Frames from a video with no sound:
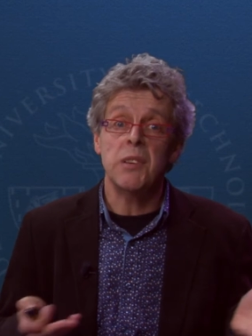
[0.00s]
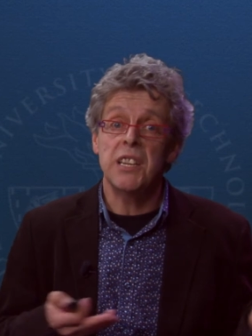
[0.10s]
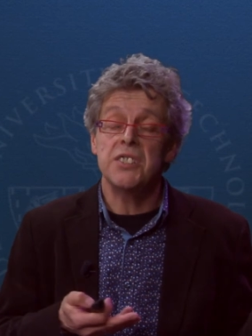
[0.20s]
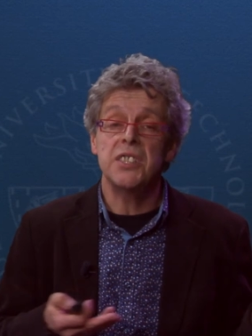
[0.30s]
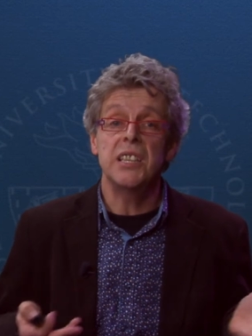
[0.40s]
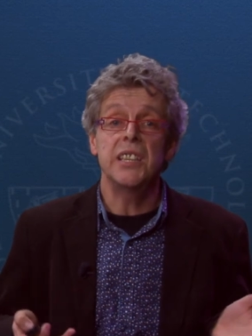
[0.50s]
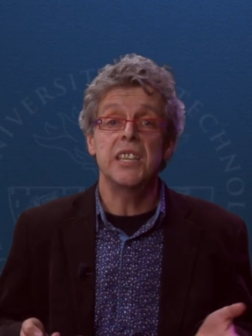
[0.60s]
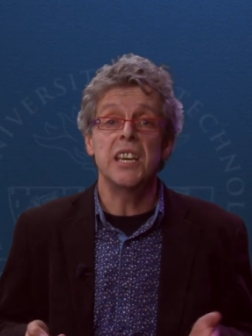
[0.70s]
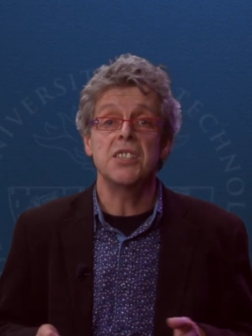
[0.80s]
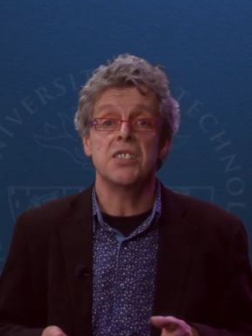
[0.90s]
and its
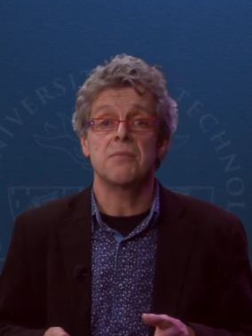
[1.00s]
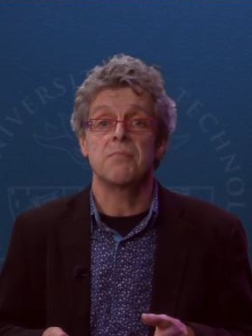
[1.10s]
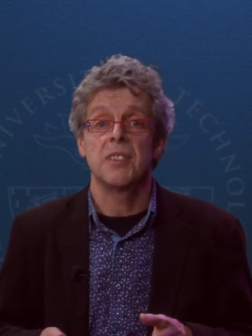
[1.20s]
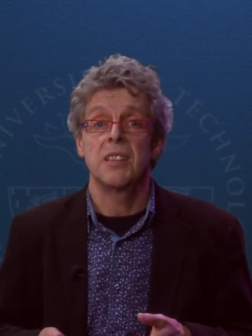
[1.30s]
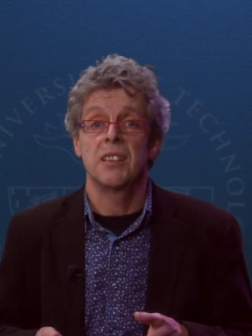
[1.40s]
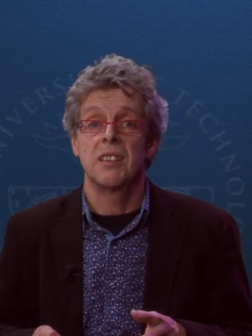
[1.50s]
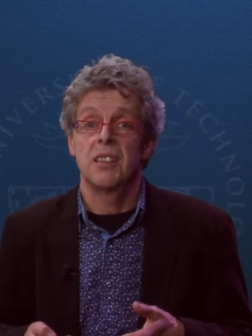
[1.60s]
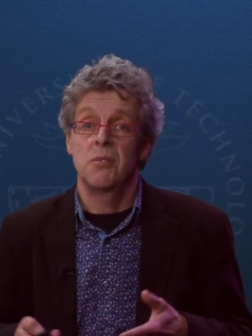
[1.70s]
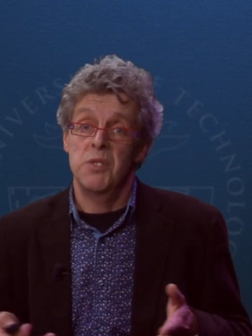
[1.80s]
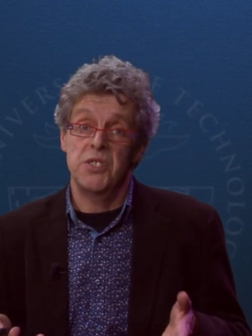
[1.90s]
delineation,
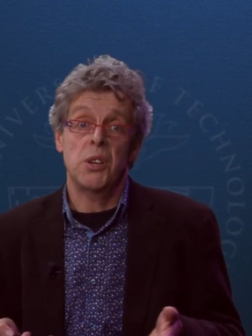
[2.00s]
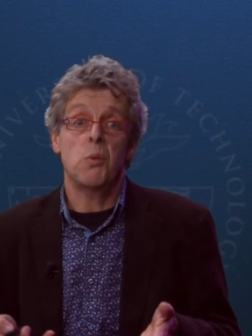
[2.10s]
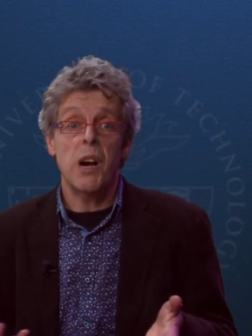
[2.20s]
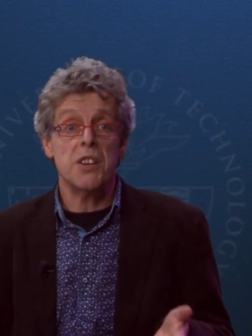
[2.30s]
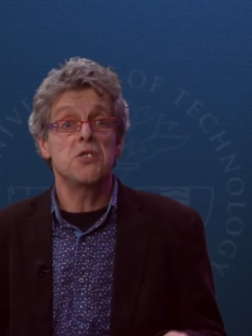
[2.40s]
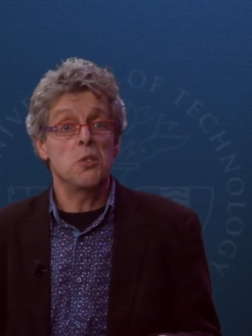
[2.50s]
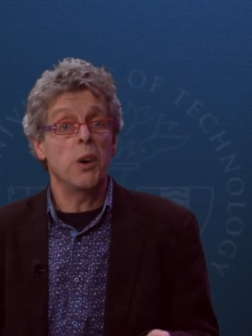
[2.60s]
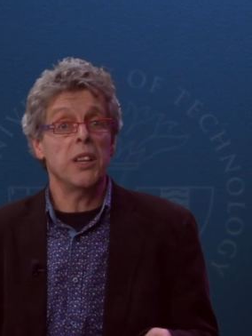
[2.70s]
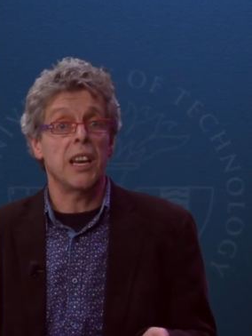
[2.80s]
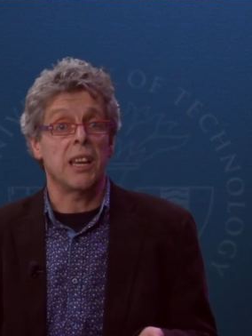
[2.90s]
which requires new
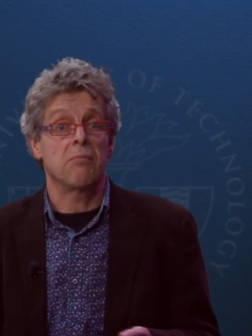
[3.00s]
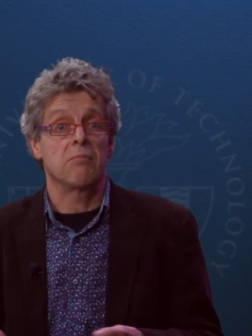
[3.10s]
modeling,